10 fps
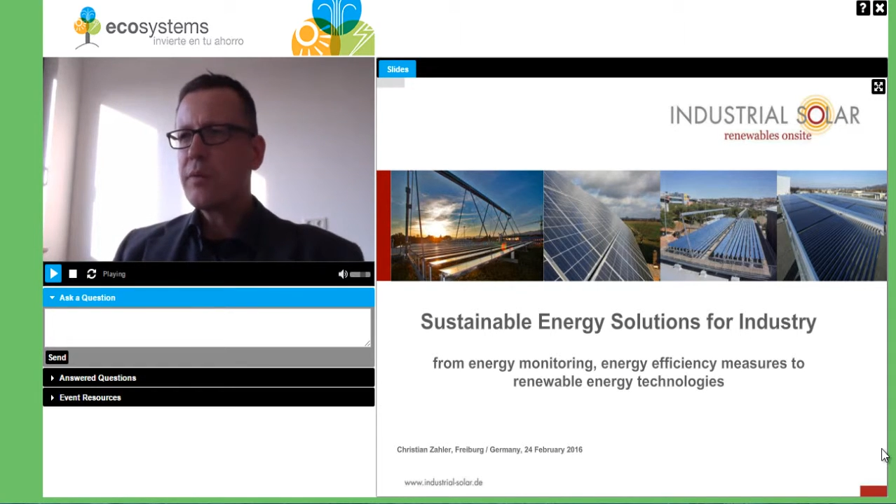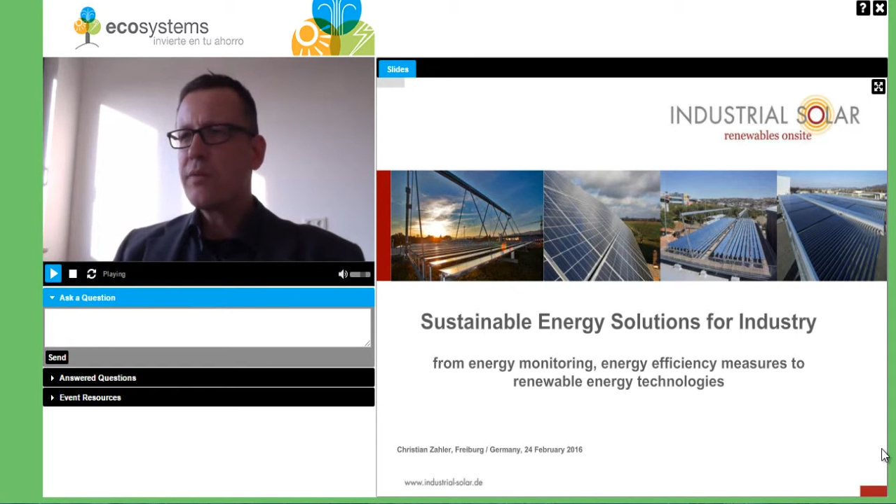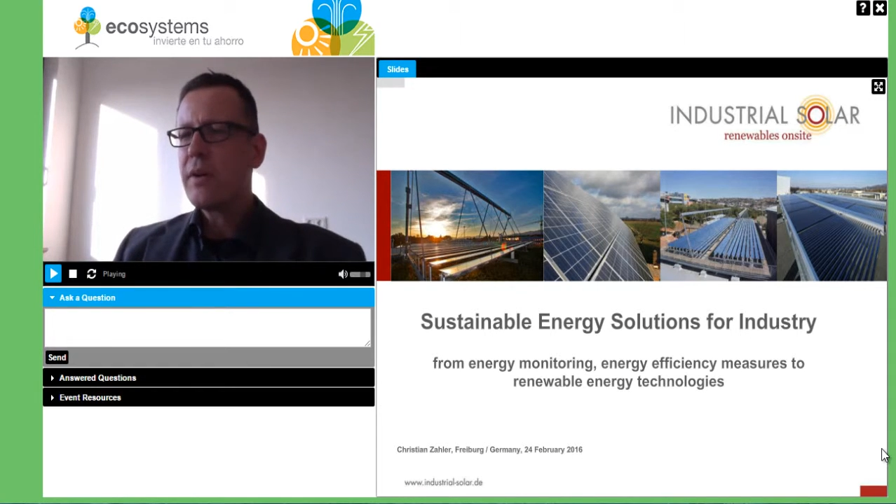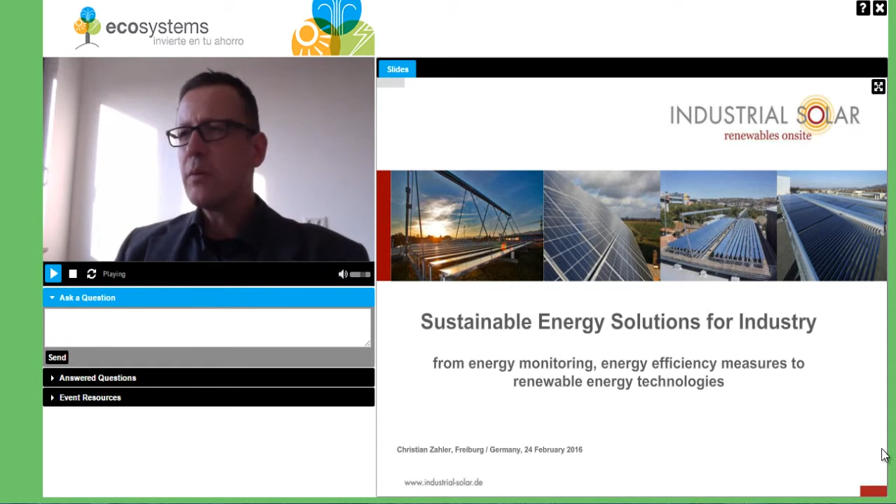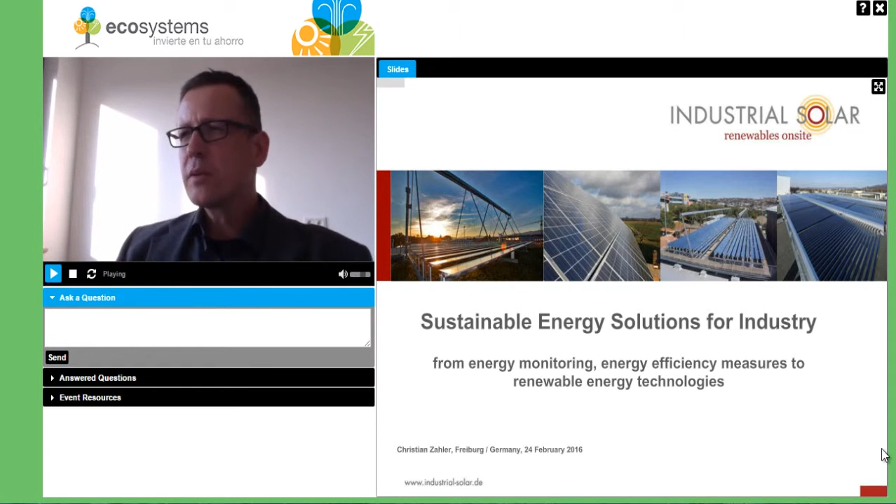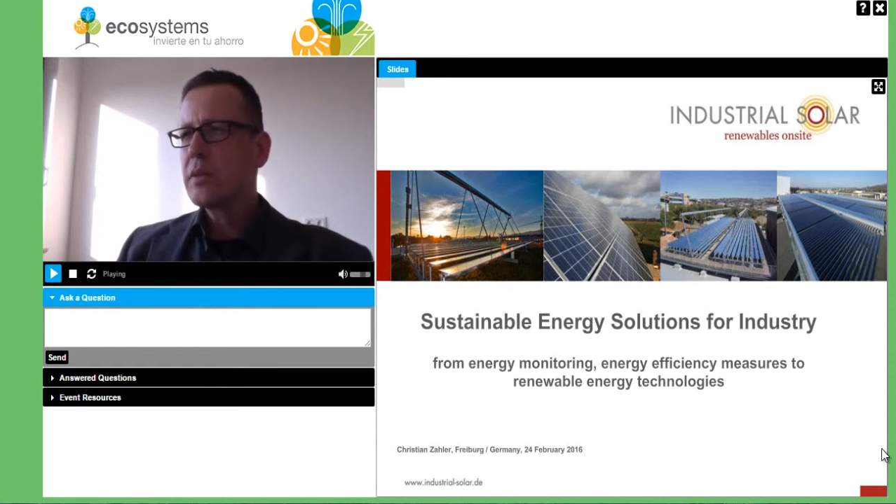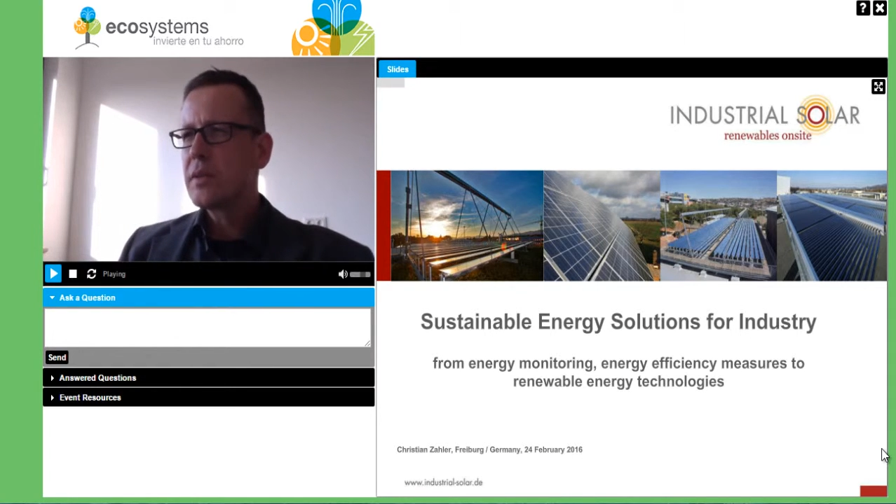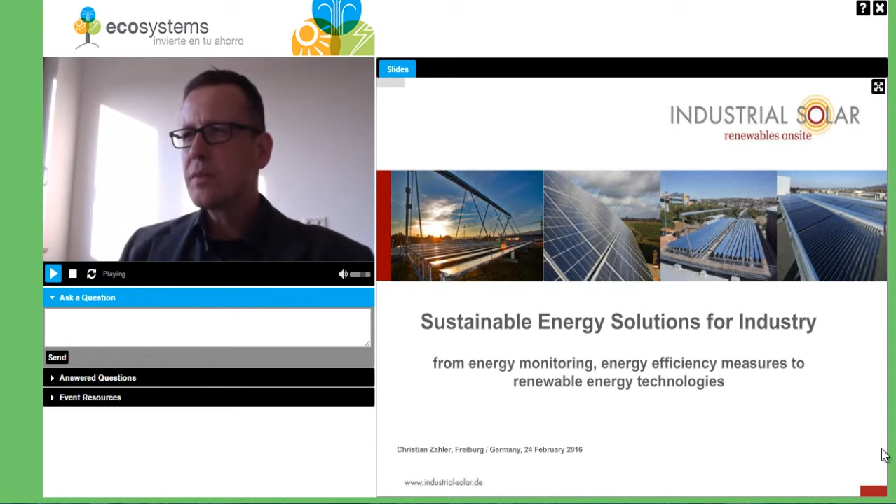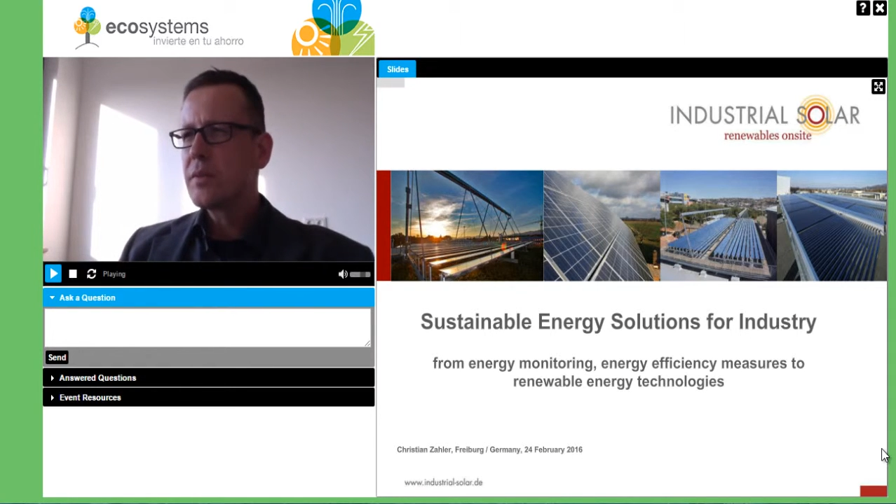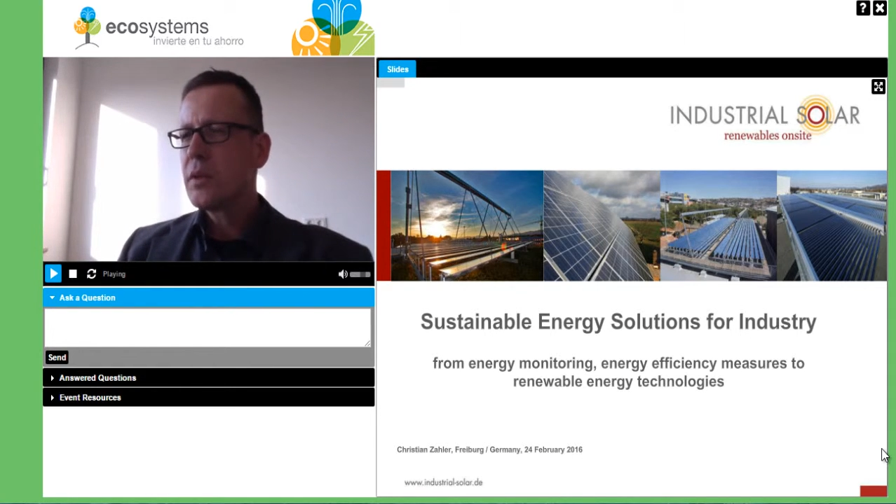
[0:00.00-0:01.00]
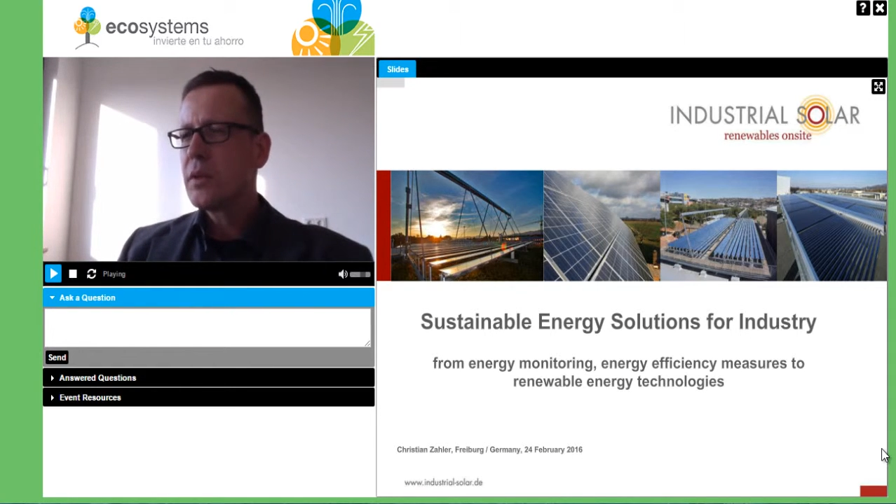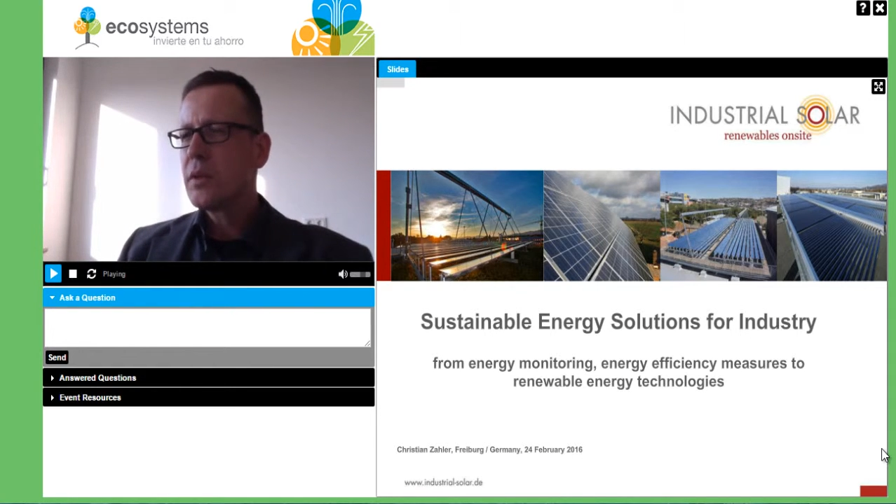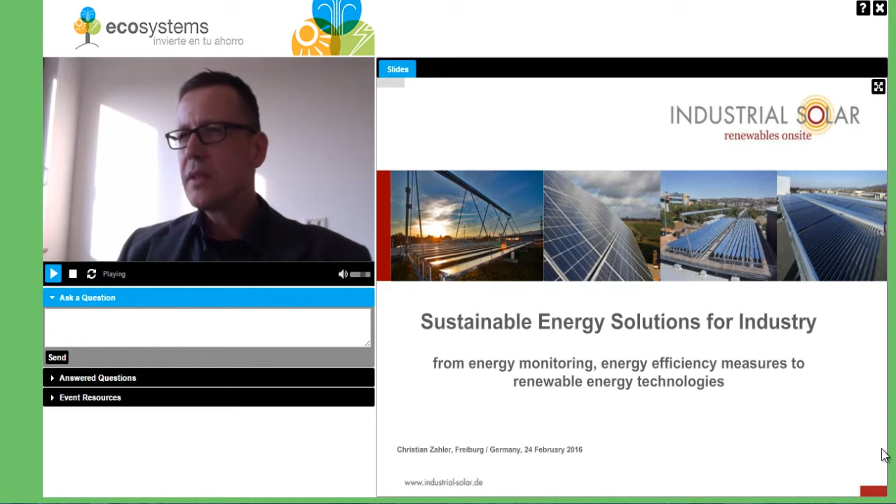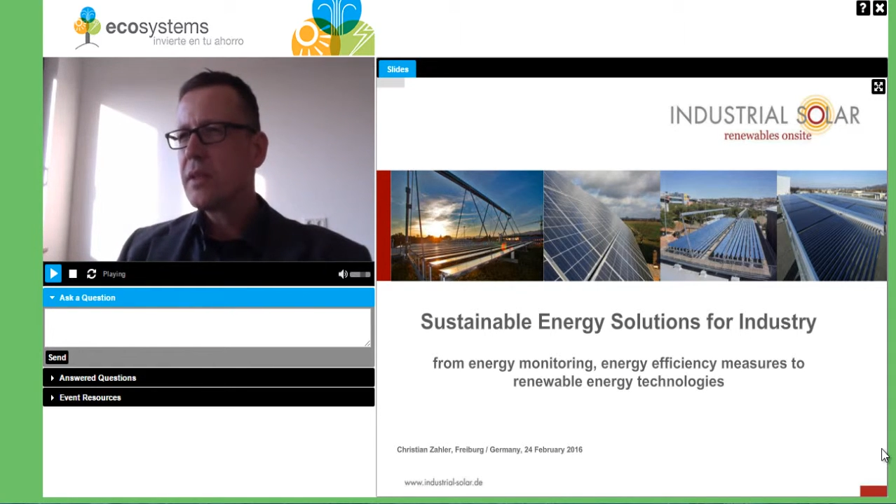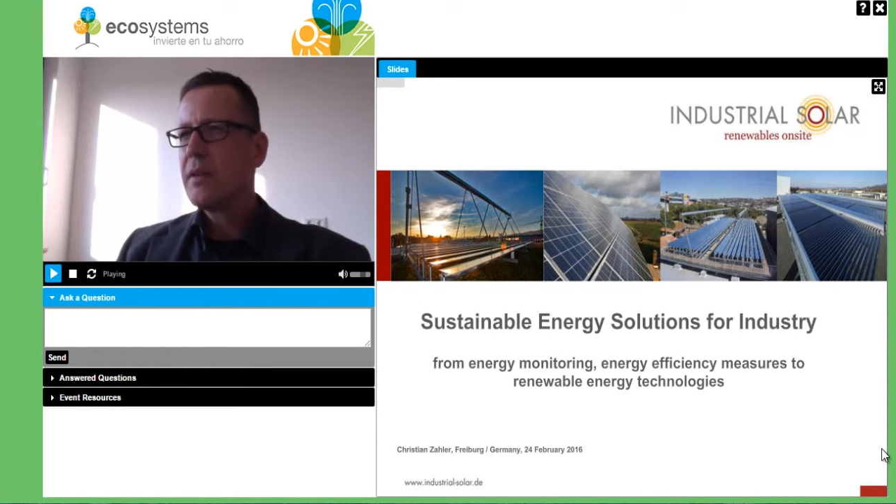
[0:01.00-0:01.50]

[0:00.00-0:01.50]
founders and one of the